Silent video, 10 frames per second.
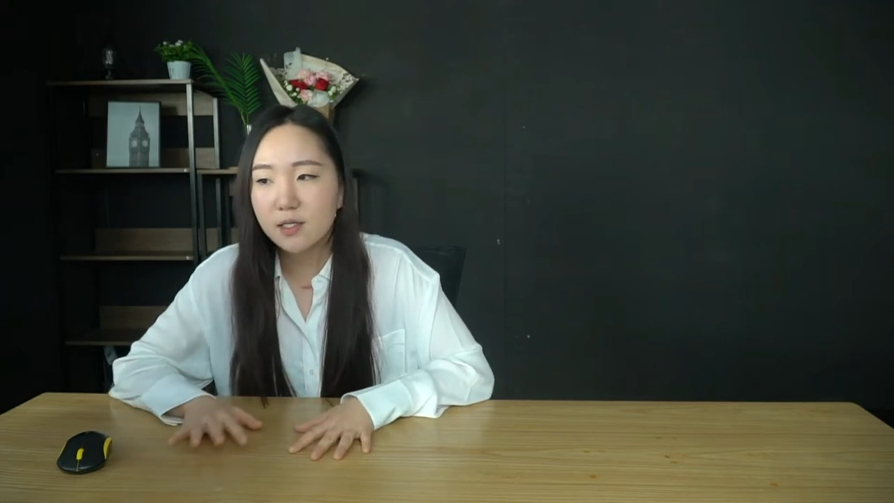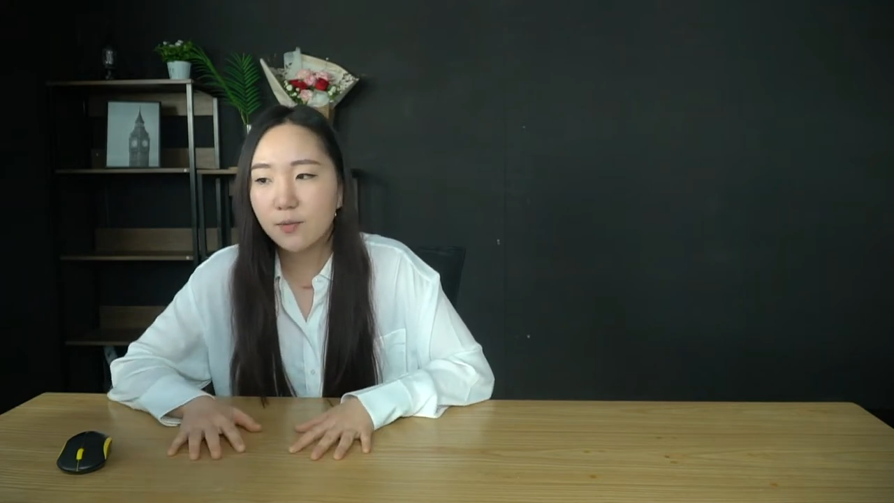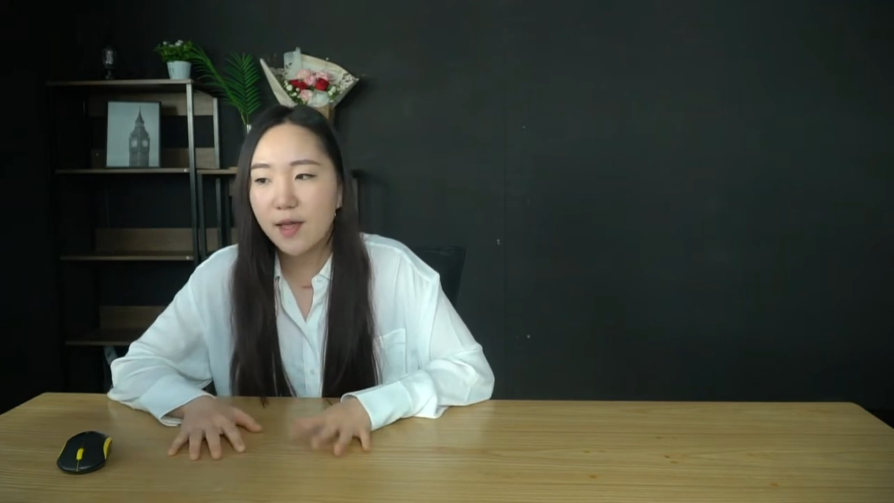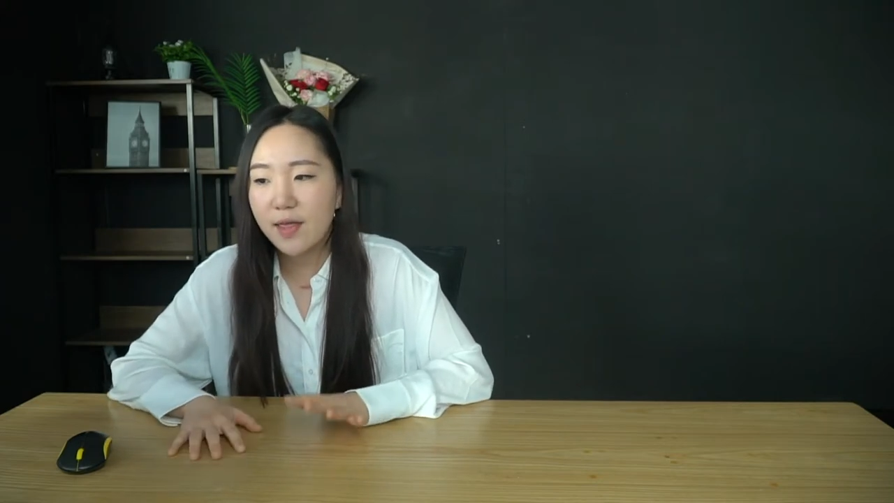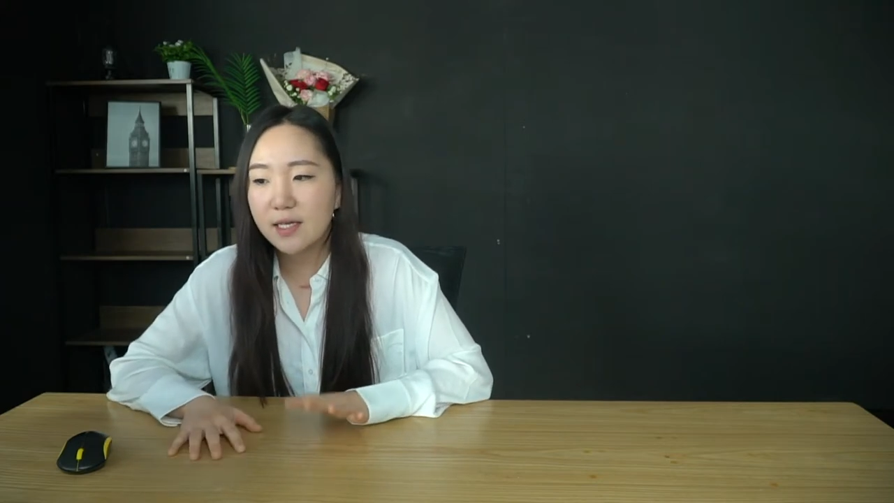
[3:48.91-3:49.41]
the
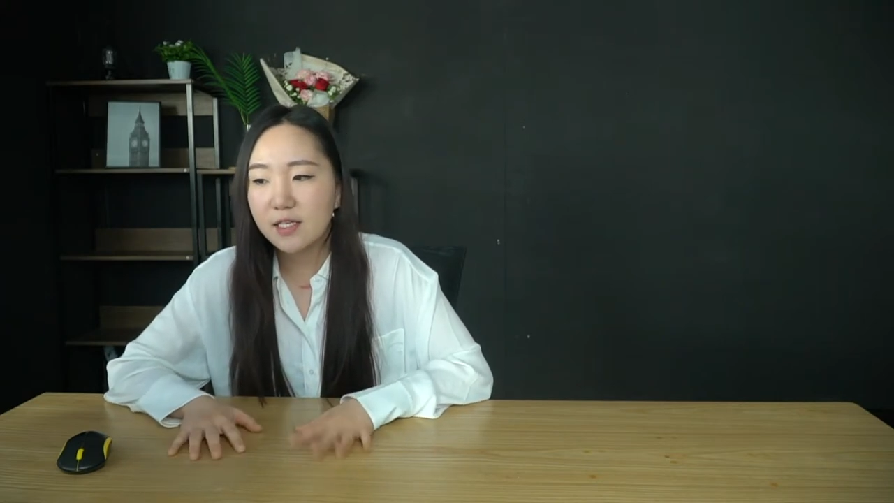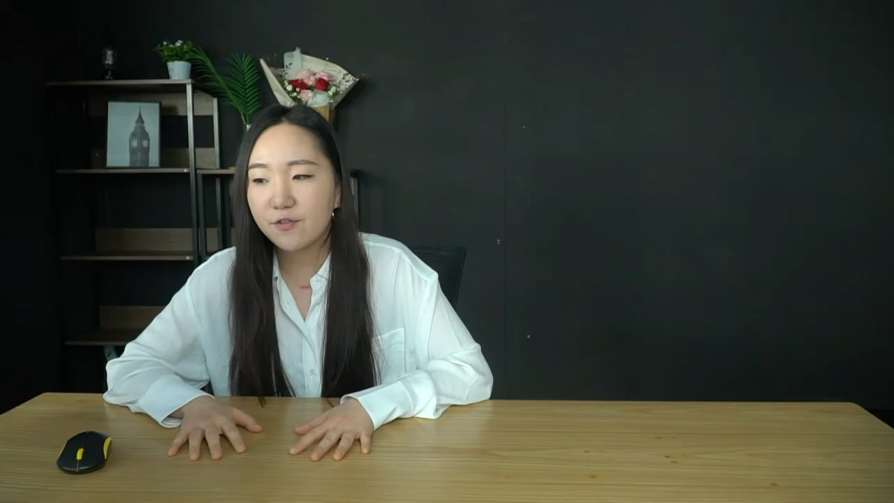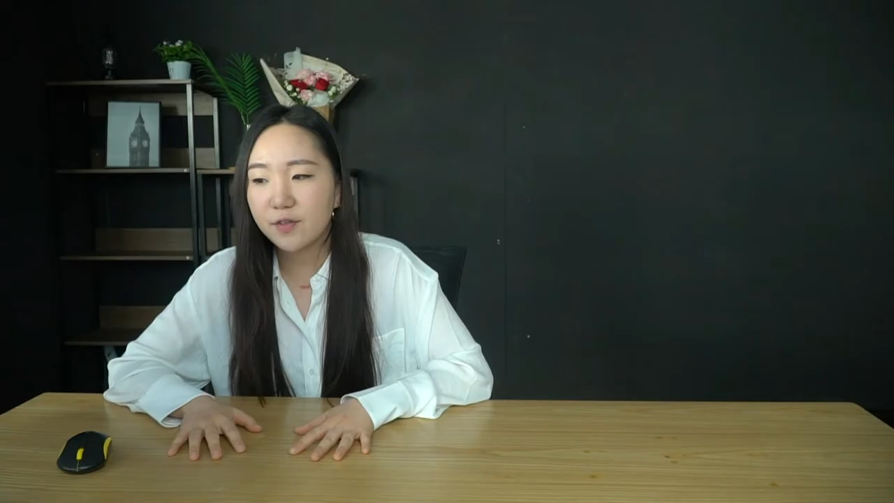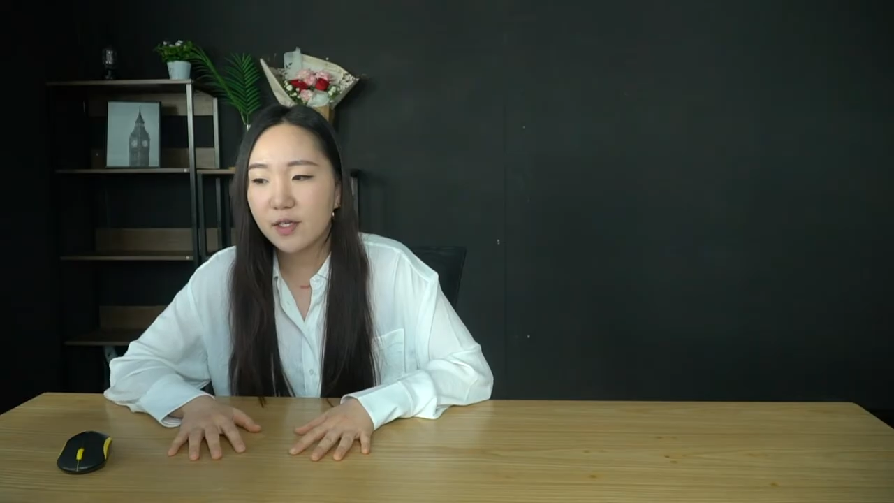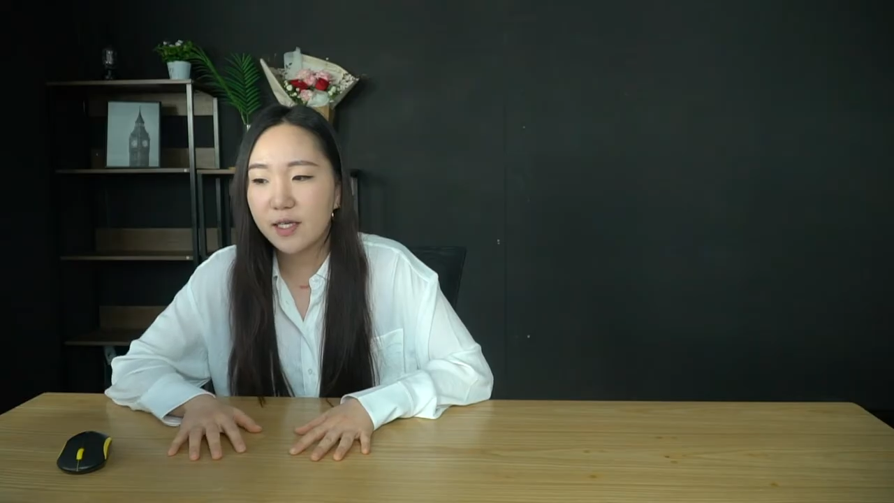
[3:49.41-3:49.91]
way they
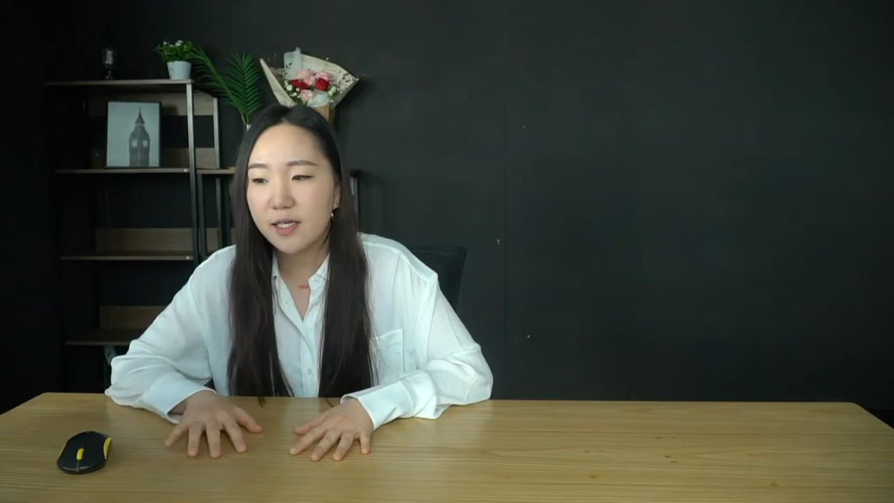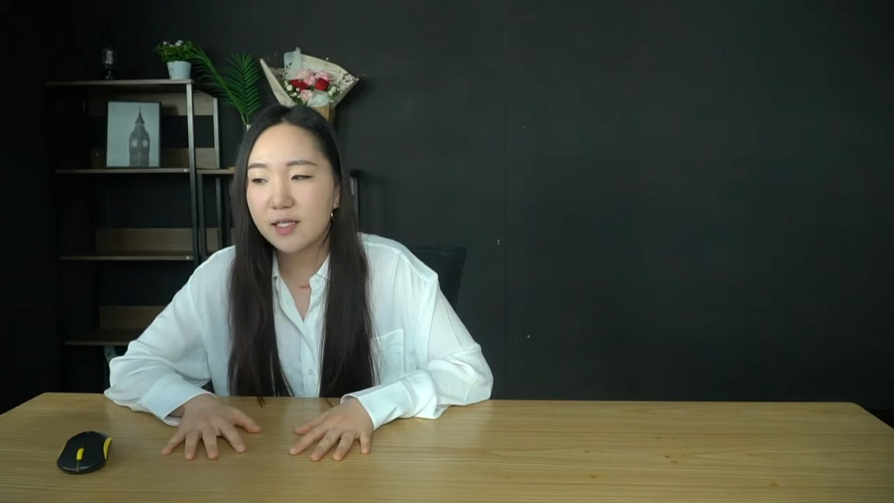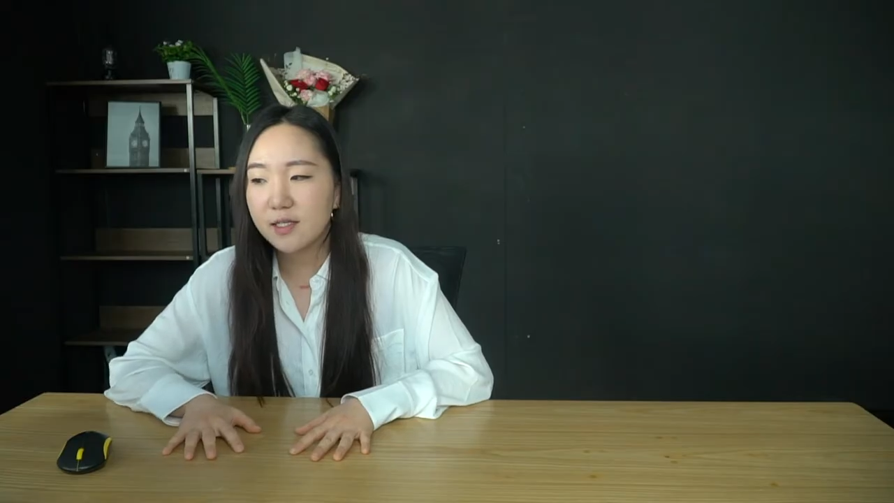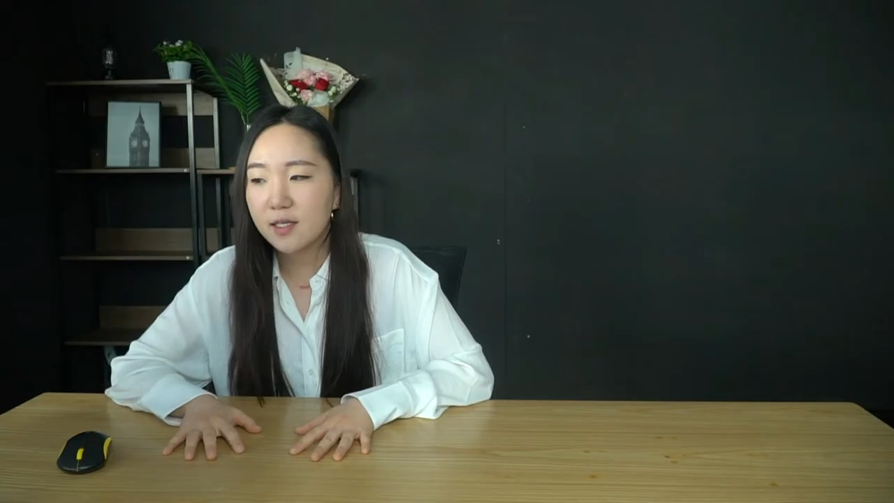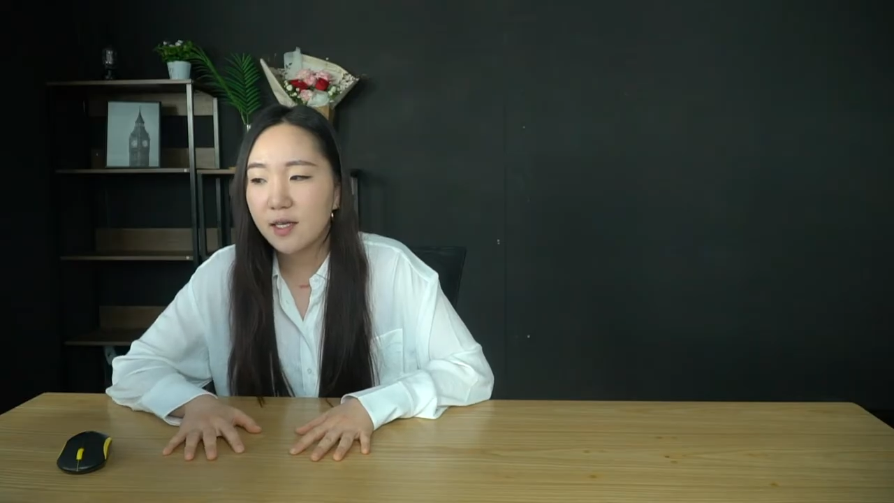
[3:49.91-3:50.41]
differ
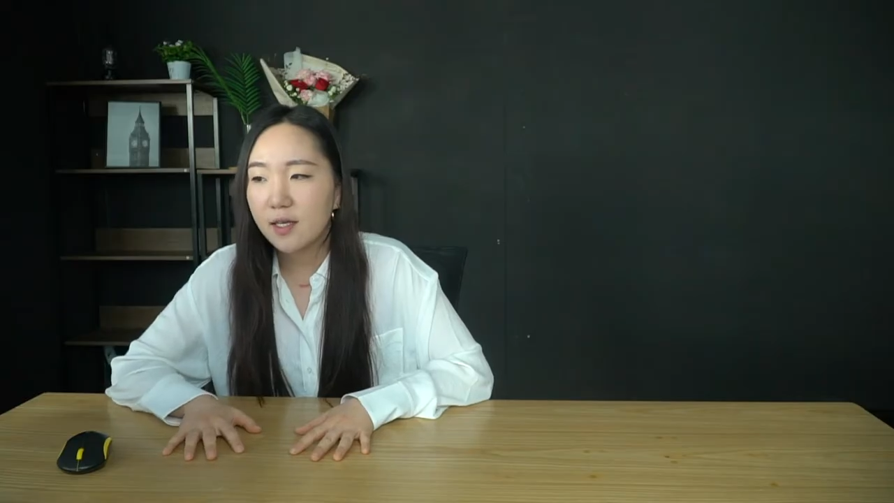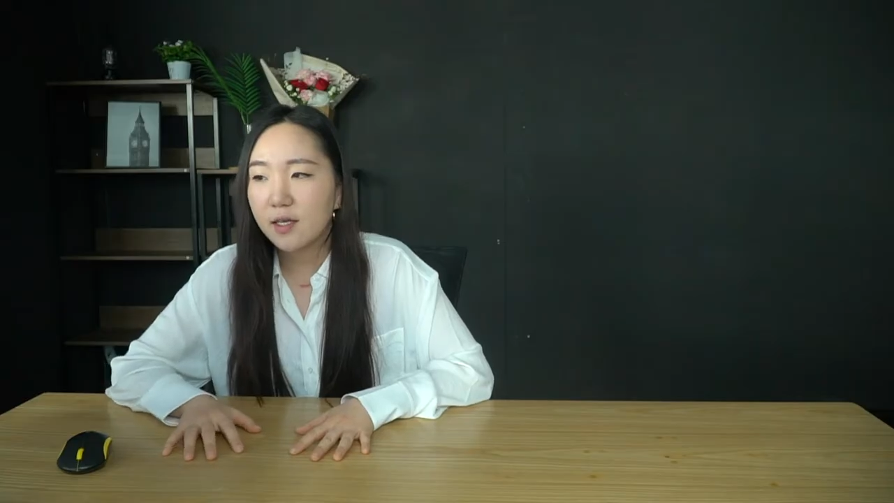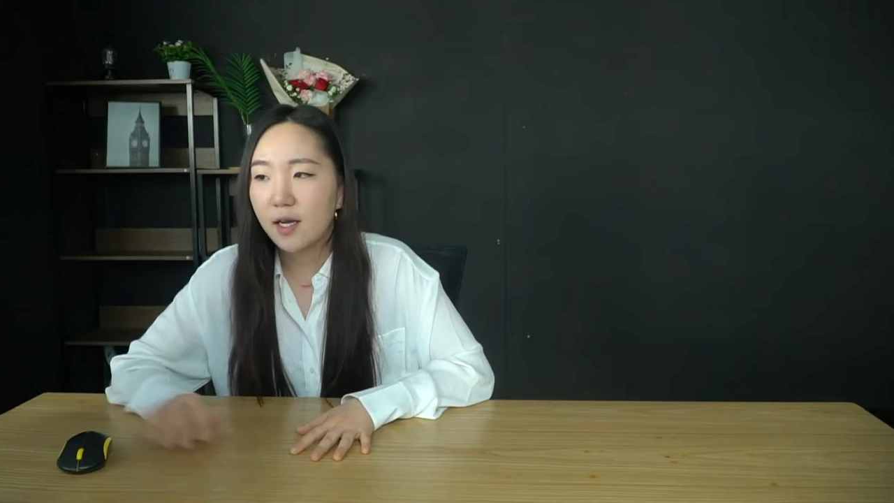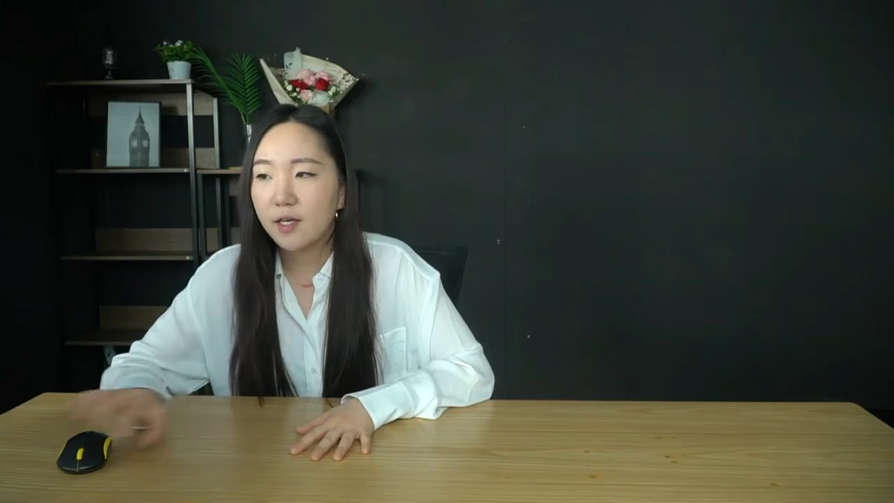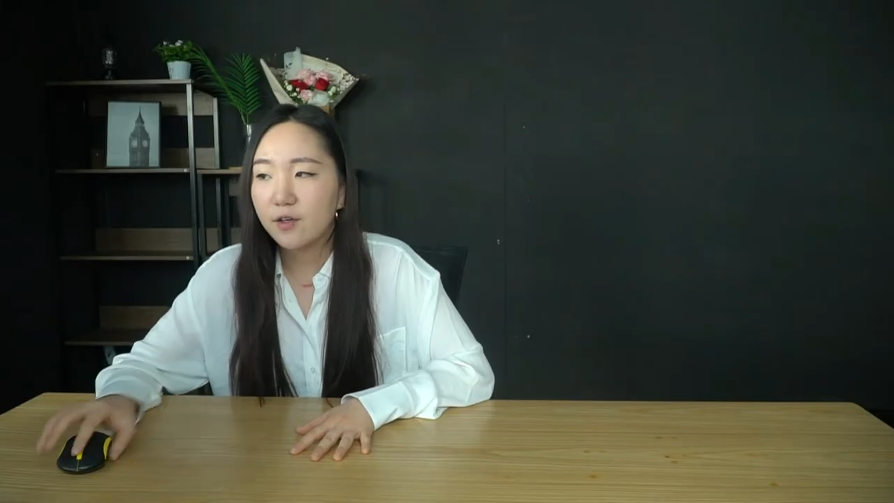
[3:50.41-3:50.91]
is
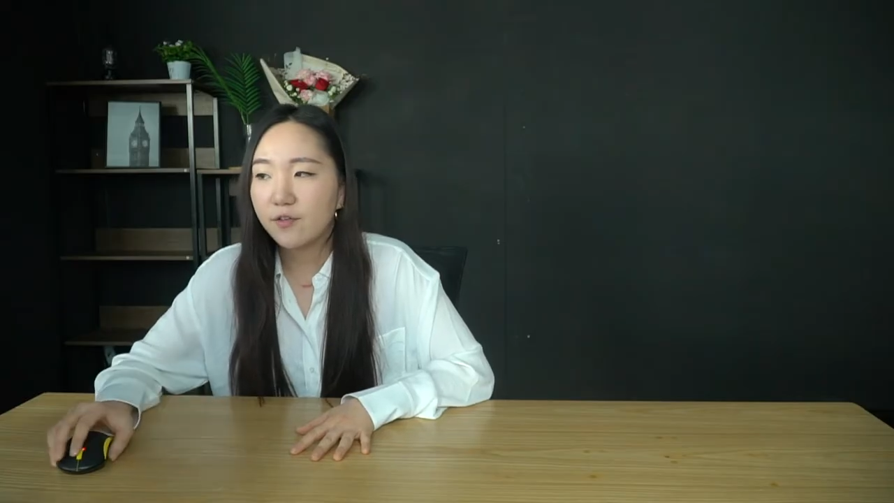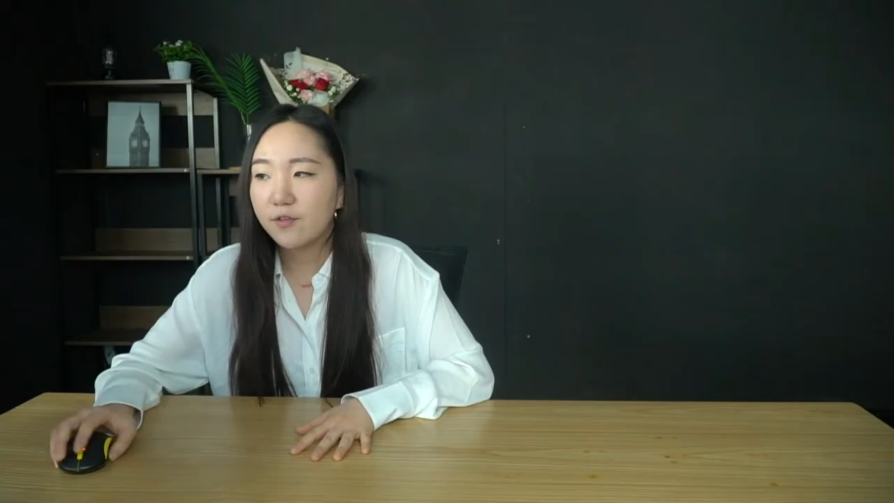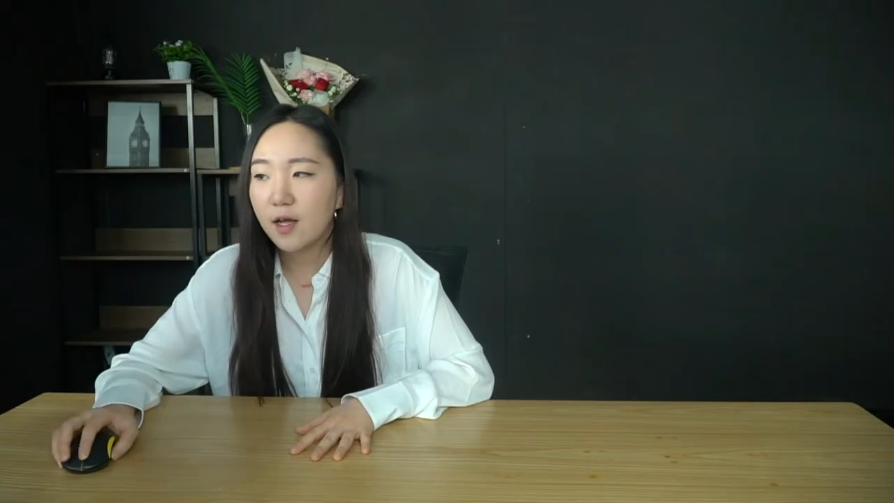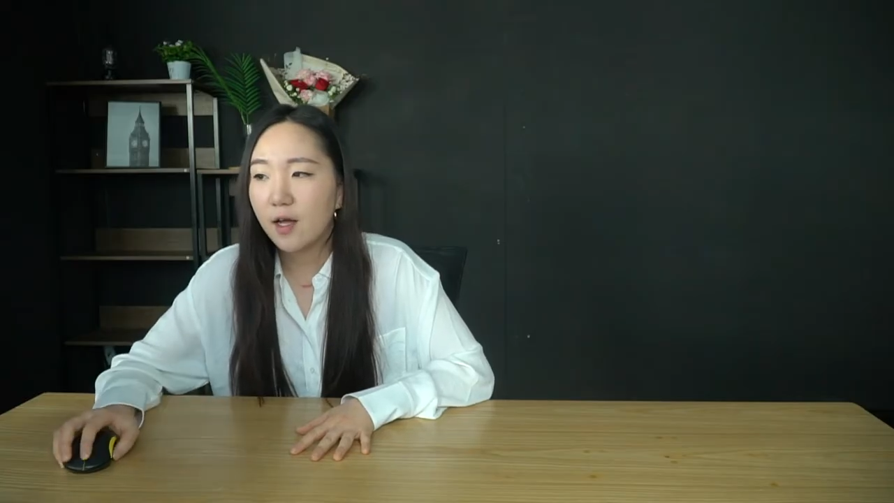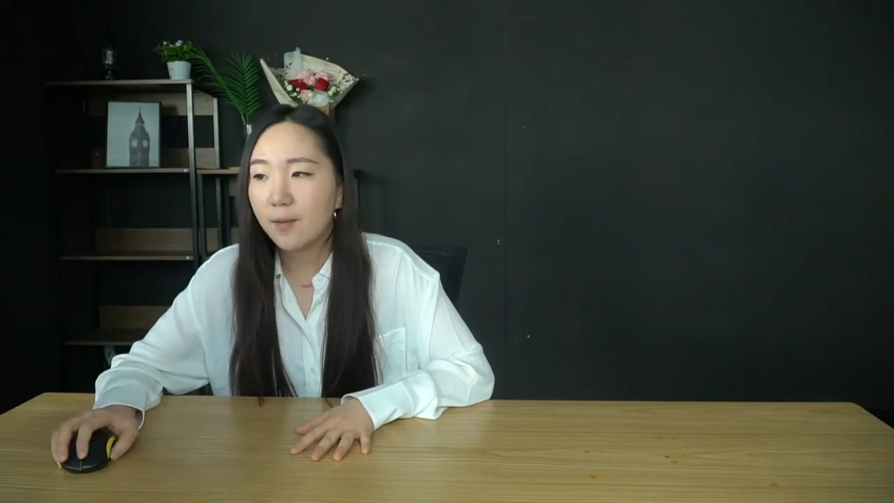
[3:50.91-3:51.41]
kind of